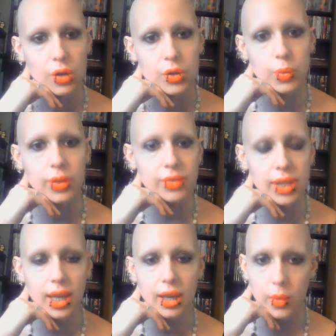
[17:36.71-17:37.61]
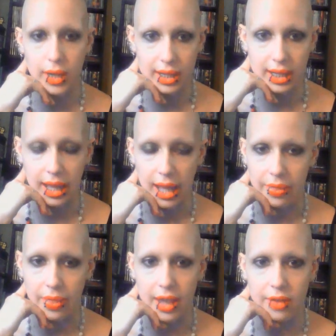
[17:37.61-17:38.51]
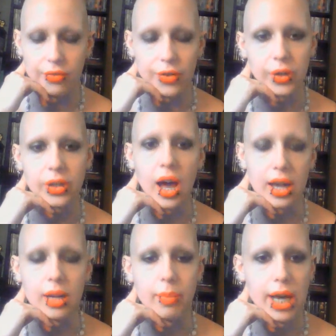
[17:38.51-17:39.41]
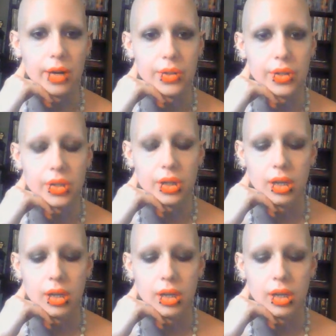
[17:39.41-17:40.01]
swiftly, quickly, and then forgotten about.